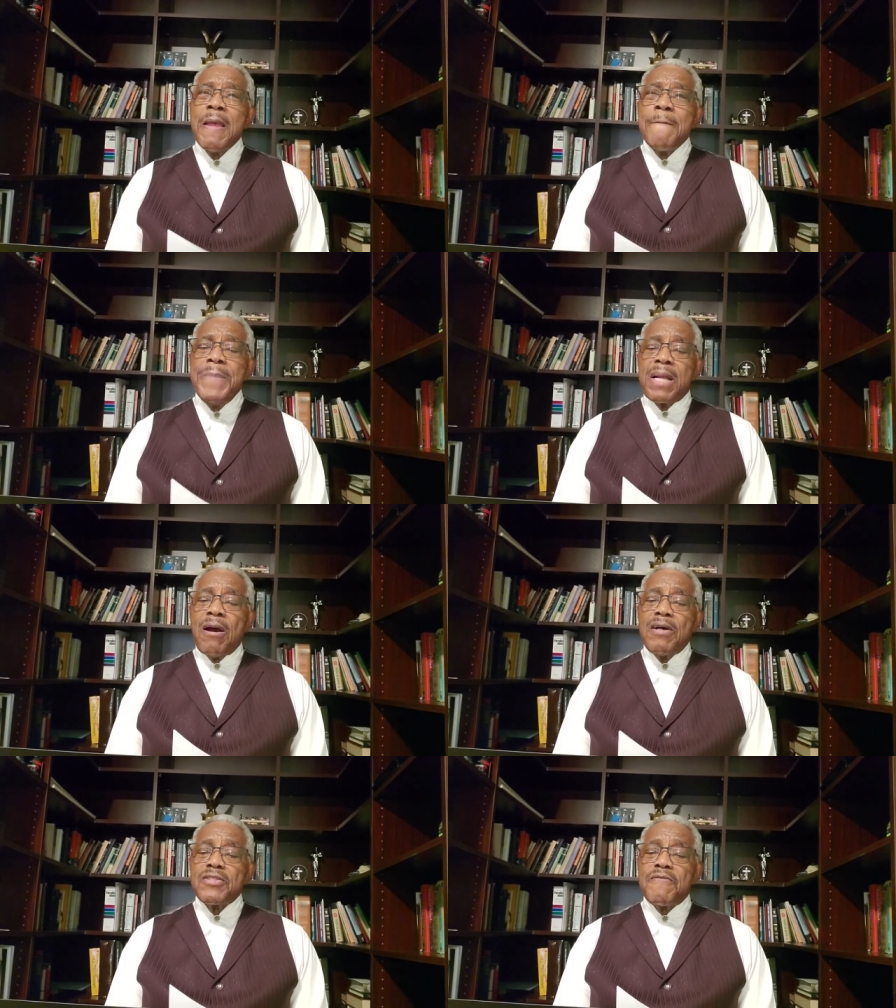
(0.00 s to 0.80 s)

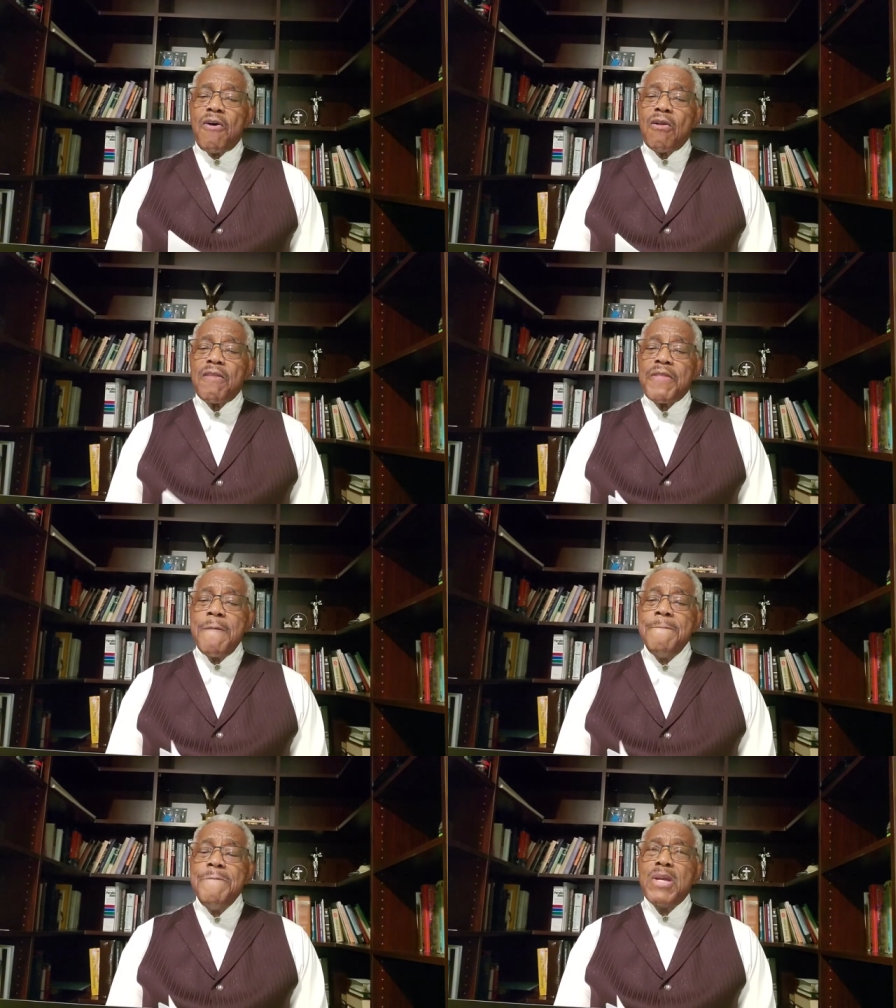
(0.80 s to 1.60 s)
because of all of the
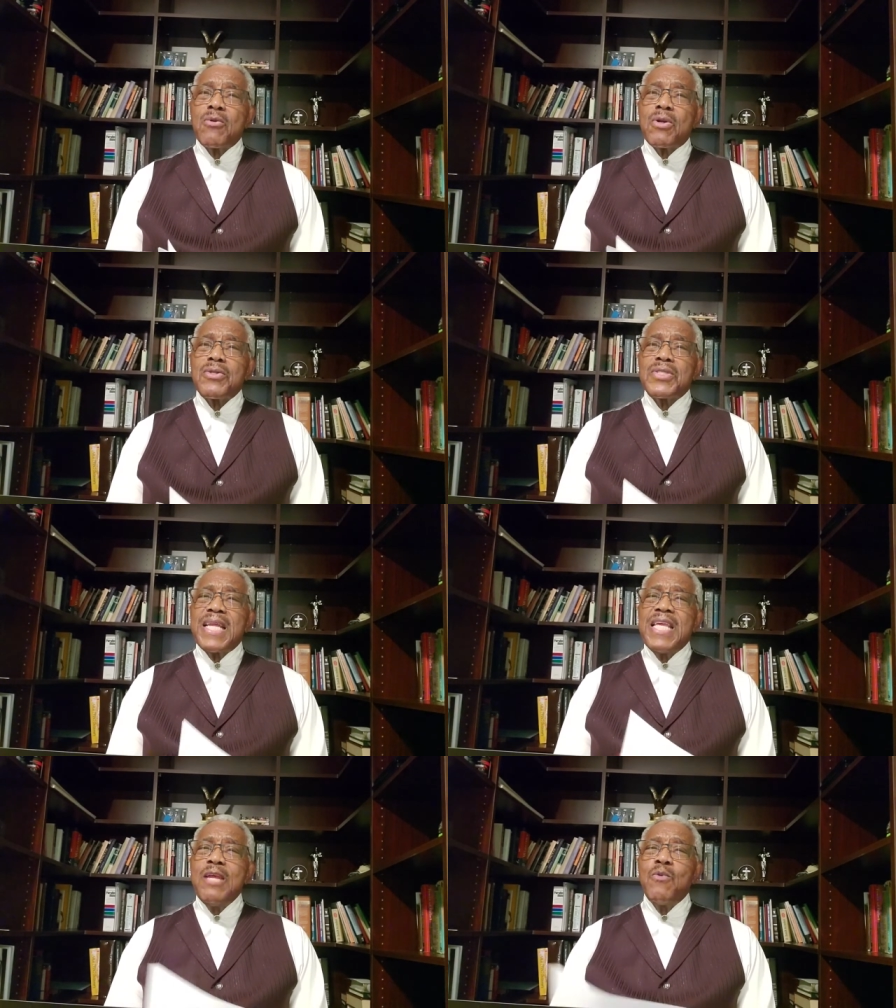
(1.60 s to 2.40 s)
miracles
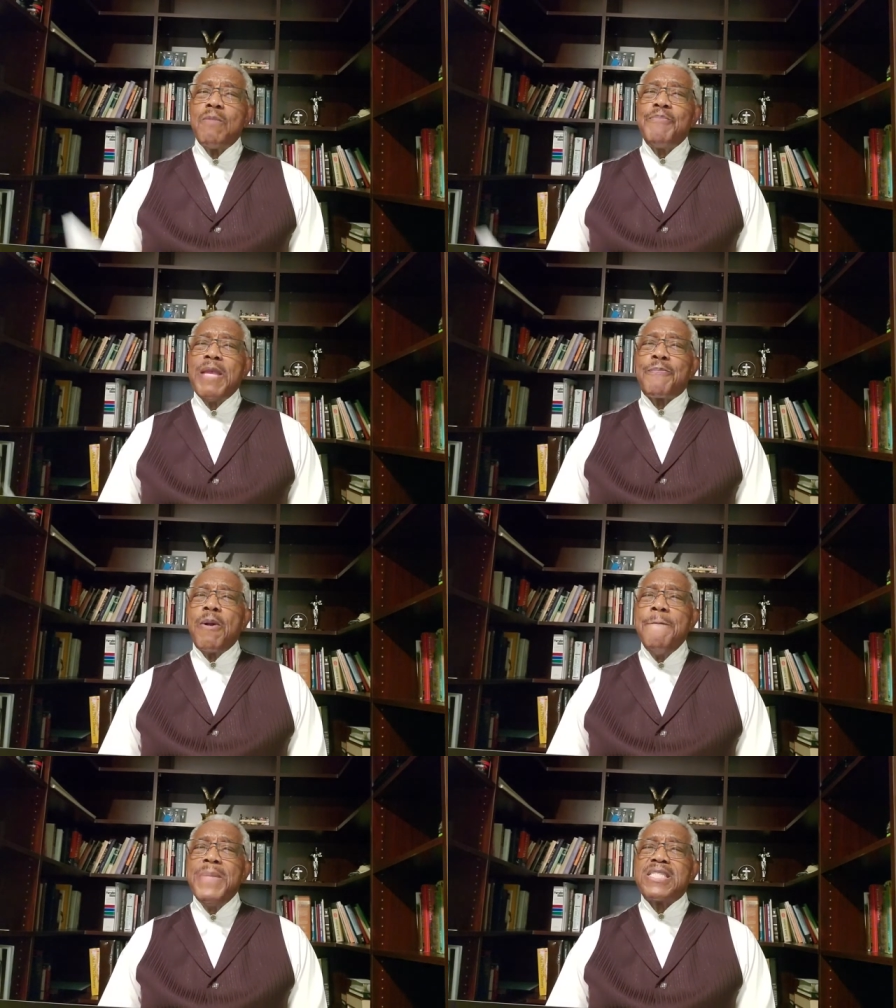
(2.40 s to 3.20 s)
that he will be
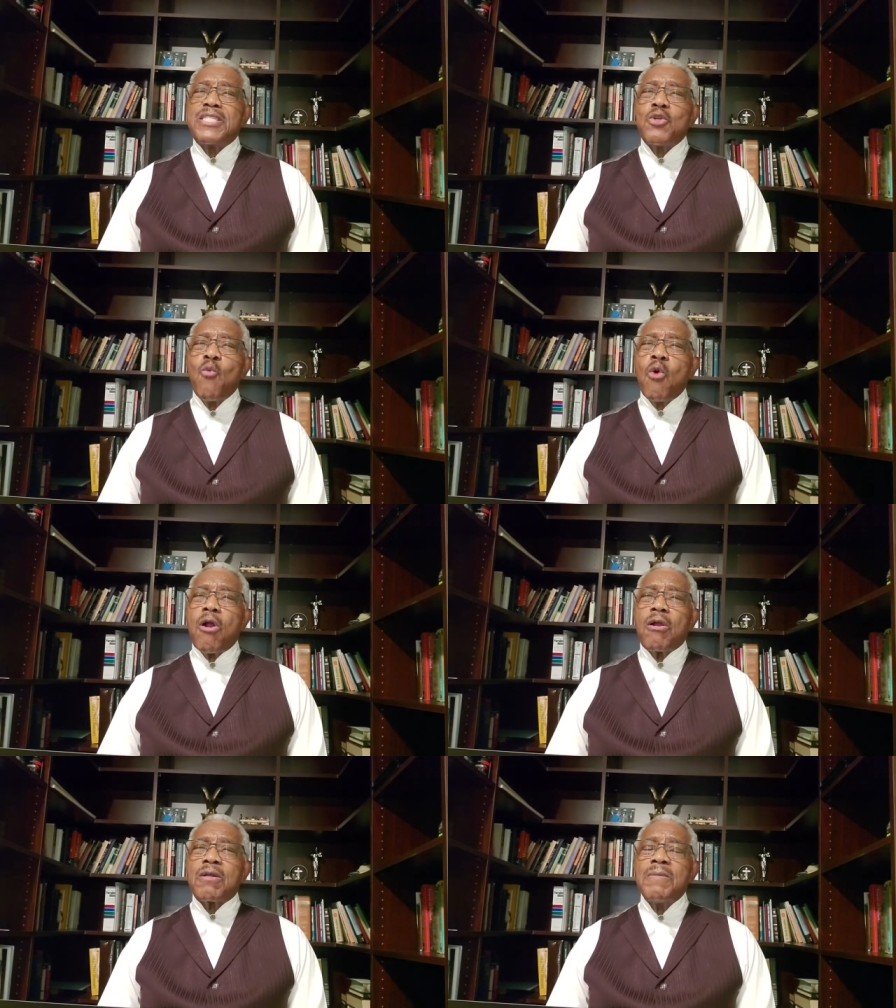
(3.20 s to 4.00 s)
permitted to
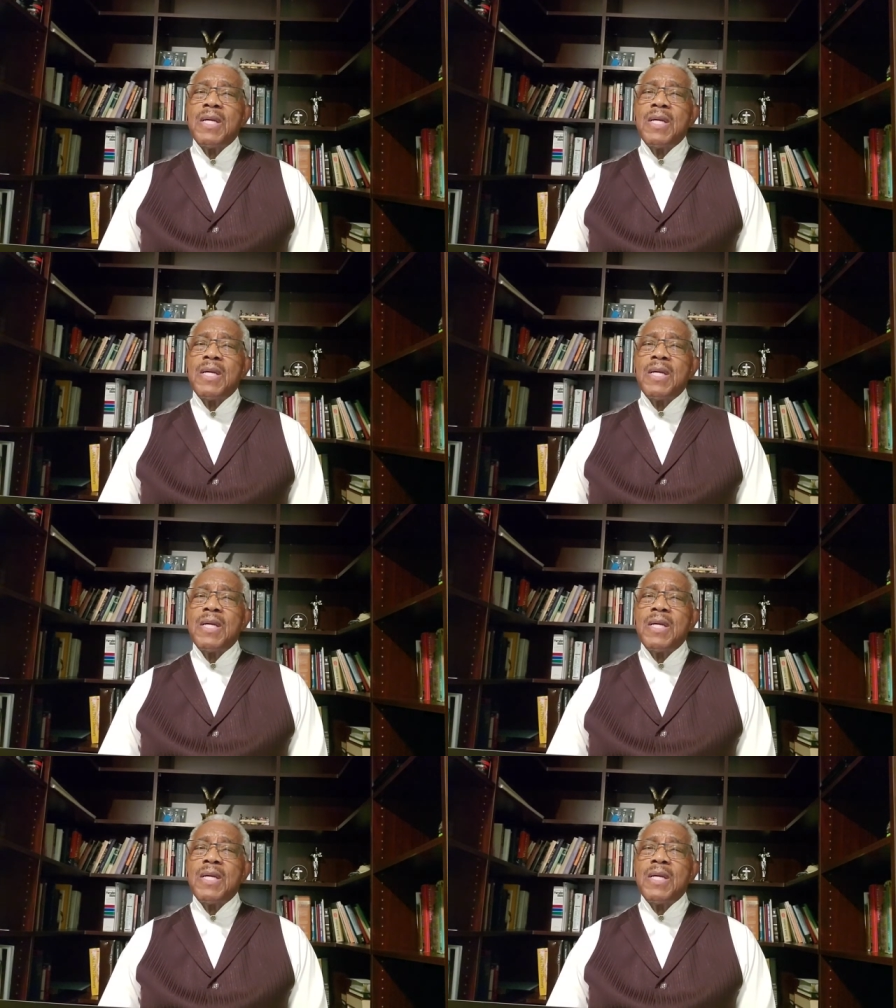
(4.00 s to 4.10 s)
work.